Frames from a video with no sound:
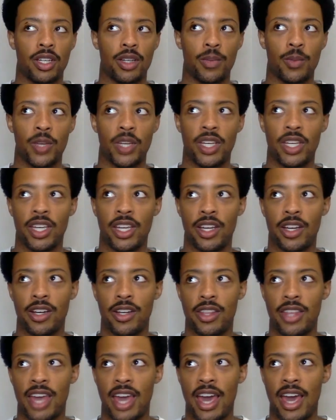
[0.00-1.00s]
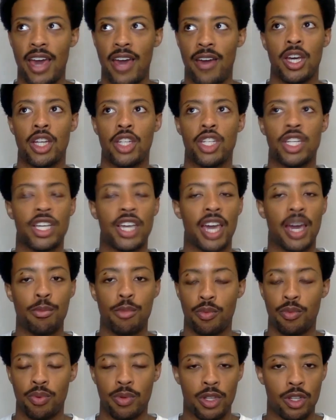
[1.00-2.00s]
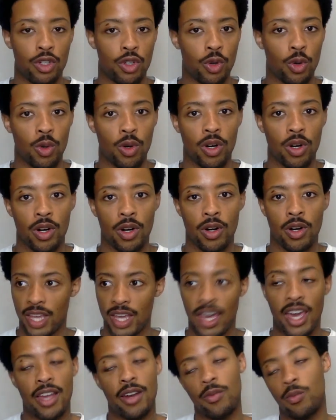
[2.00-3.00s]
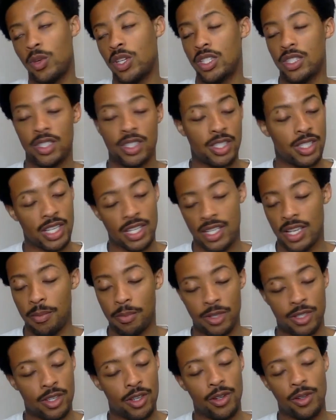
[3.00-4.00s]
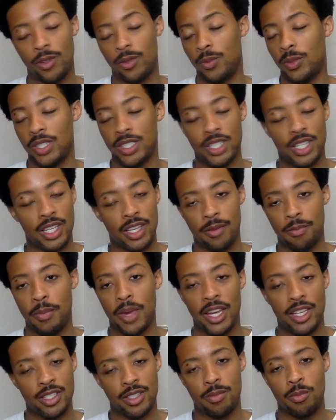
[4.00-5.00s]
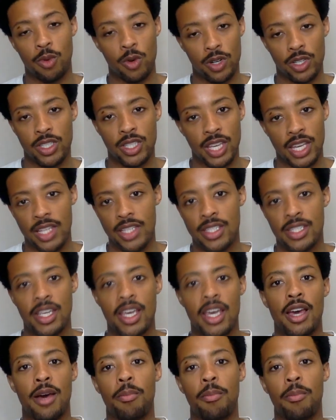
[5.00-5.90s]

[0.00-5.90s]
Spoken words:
We hear that she came up from the door, and 6th episode, we see it makes more sense.